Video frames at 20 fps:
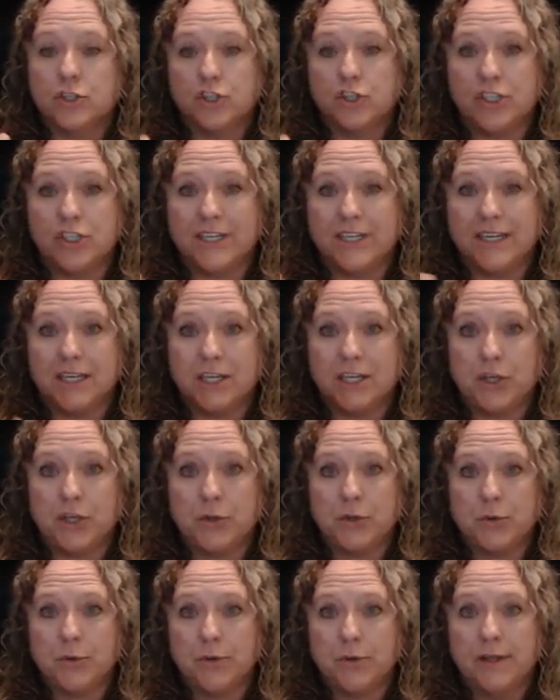G,
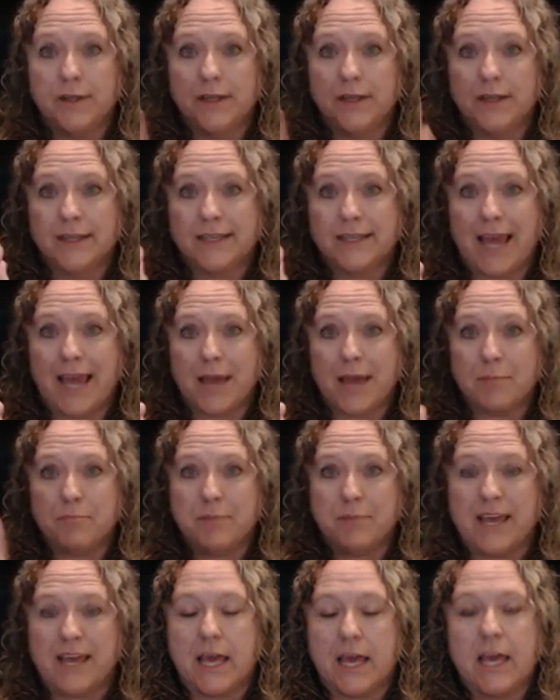Q, K,
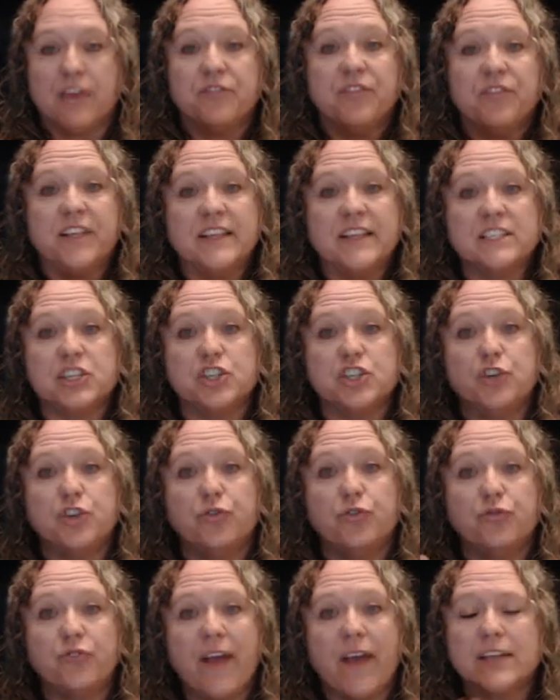P. If this is too
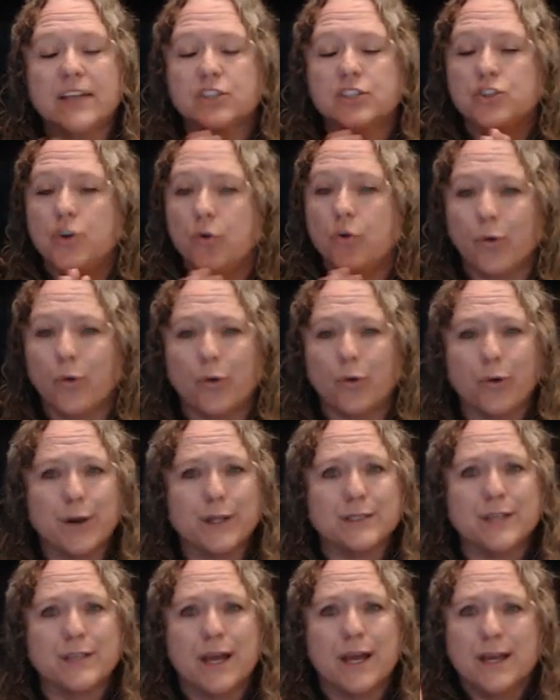fast, no
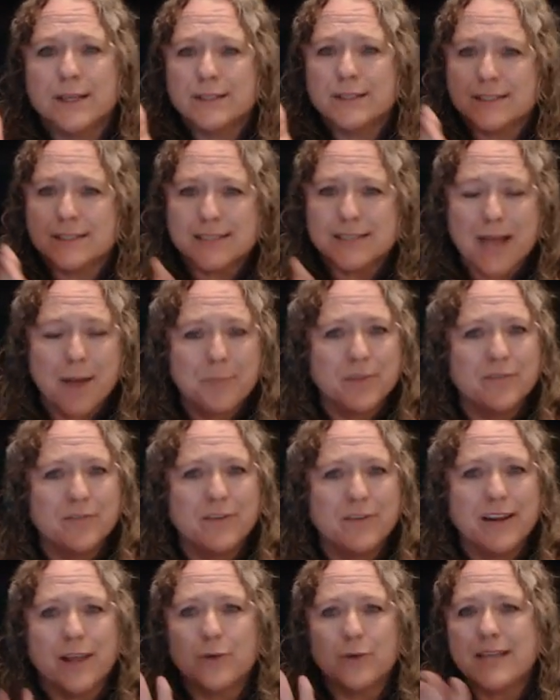worries. Stop the
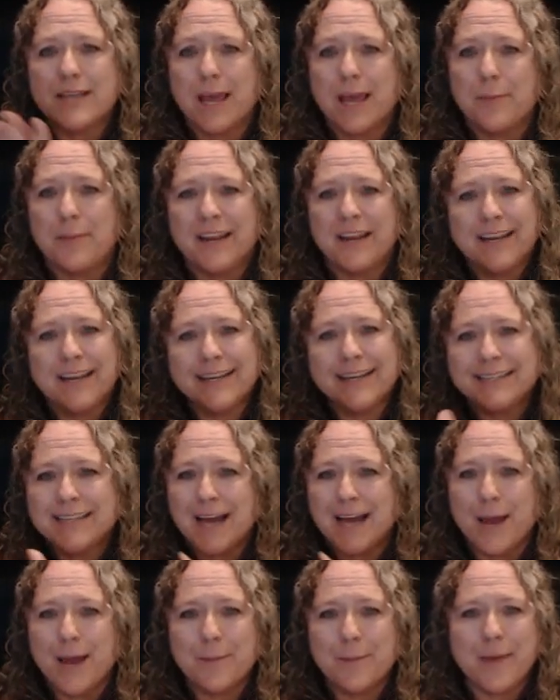videotape at any
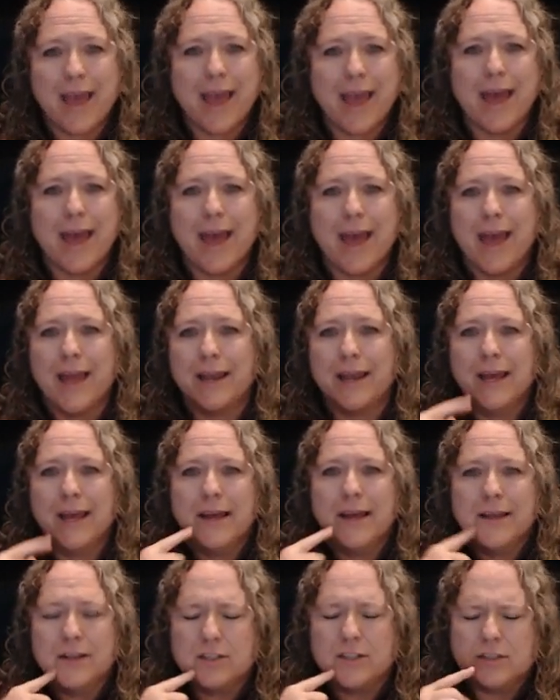time and
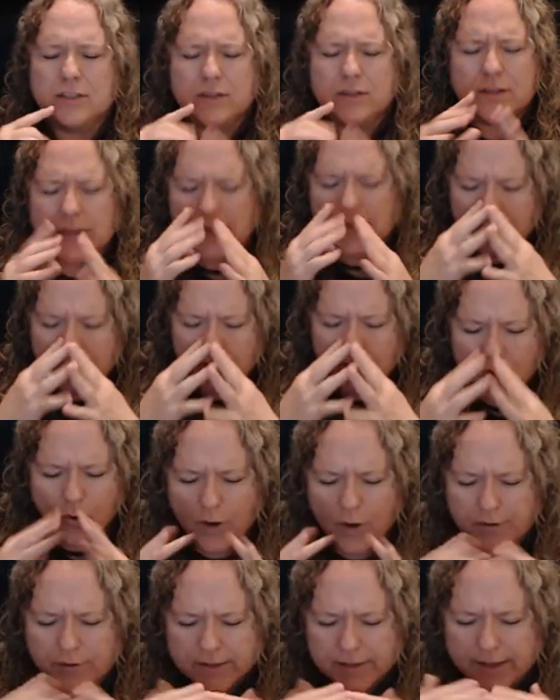
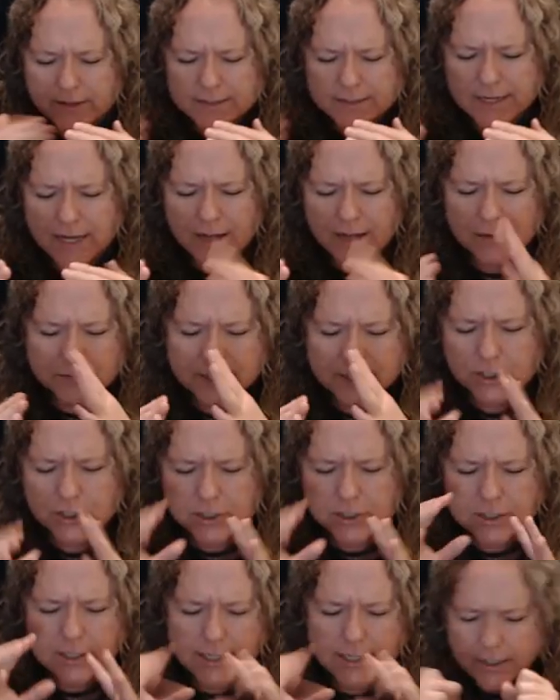ignore everything else that comes and
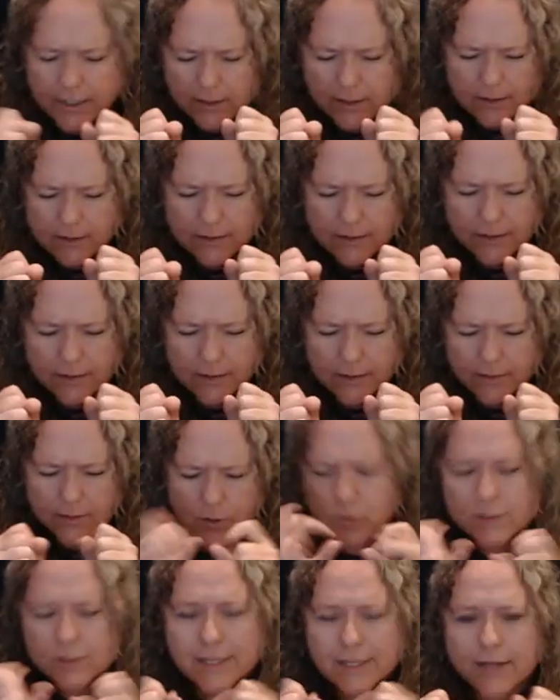just get
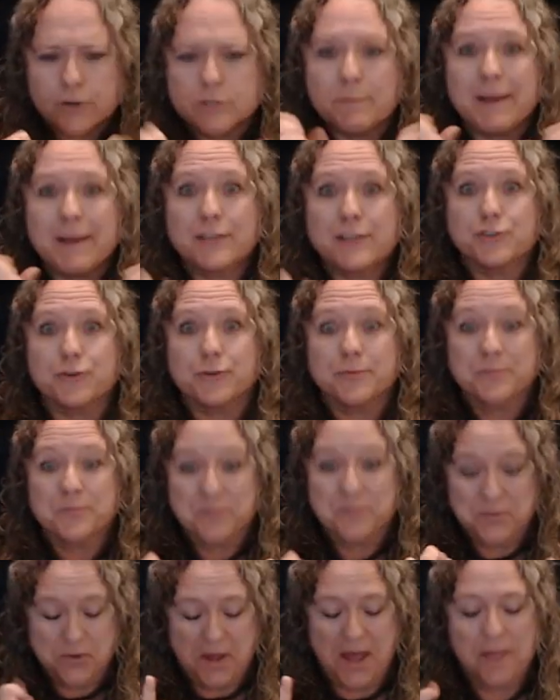those letters mastered.
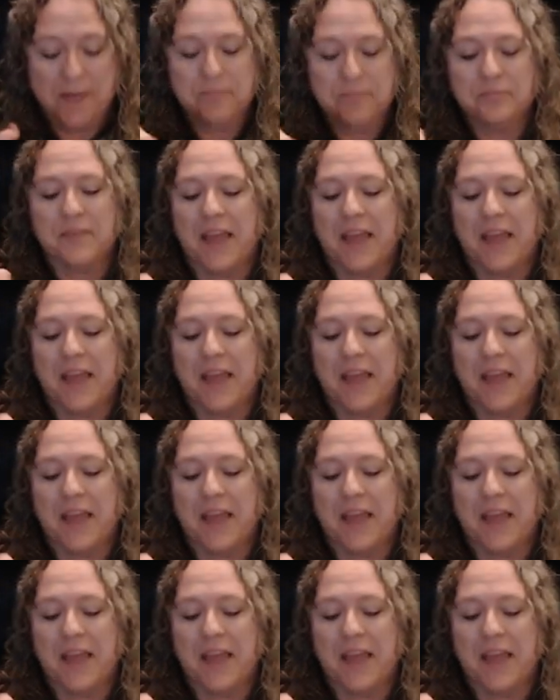Okay?